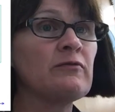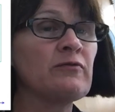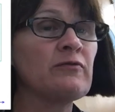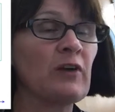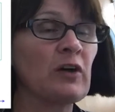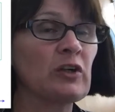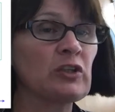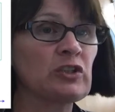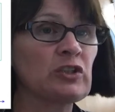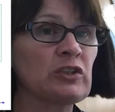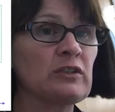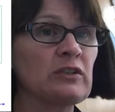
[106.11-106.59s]

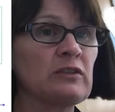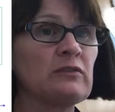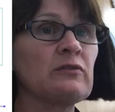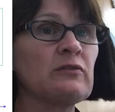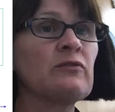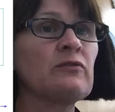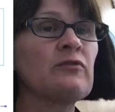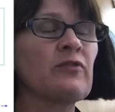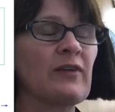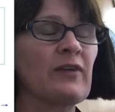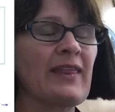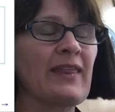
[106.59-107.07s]

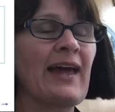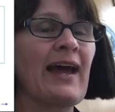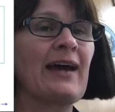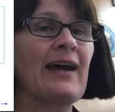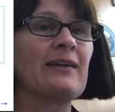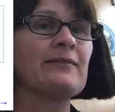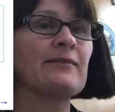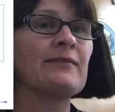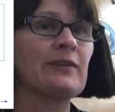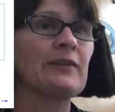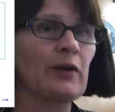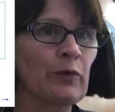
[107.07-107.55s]
function for
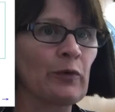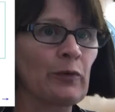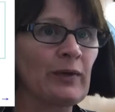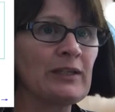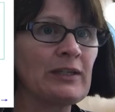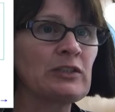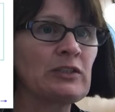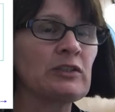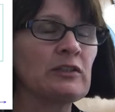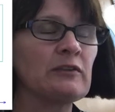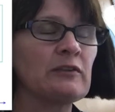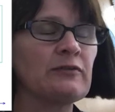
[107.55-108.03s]
that
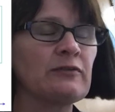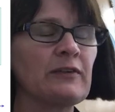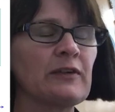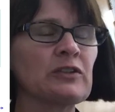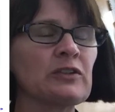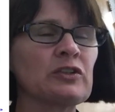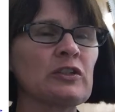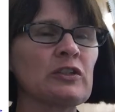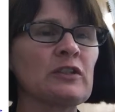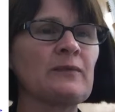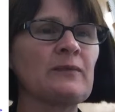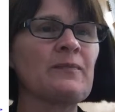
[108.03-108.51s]
original
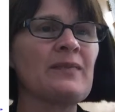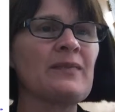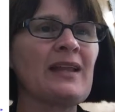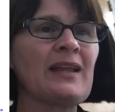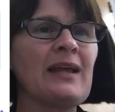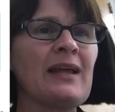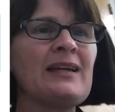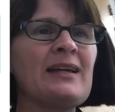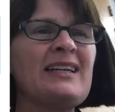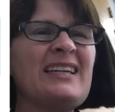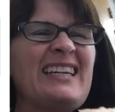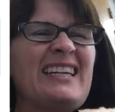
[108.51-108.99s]
function
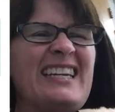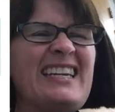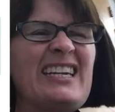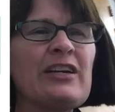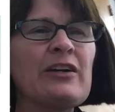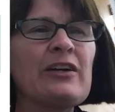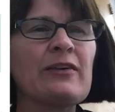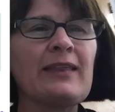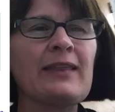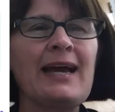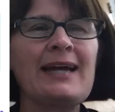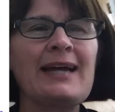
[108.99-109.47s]

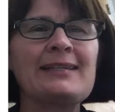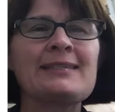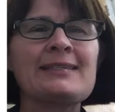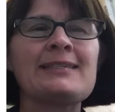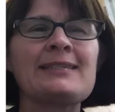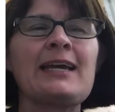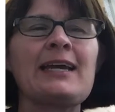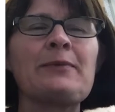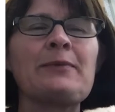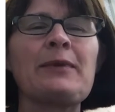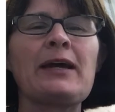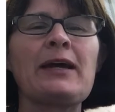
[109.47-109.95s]
near that
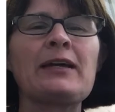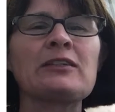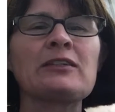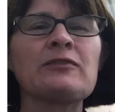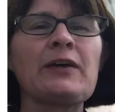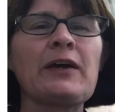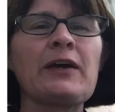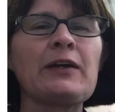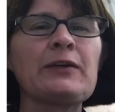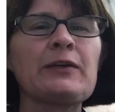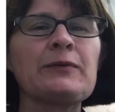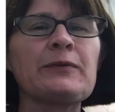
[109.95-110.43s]
same x
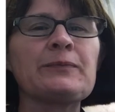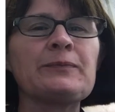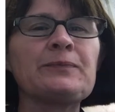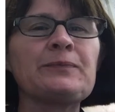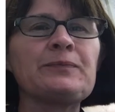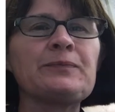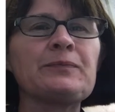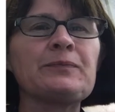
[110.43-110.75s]
value.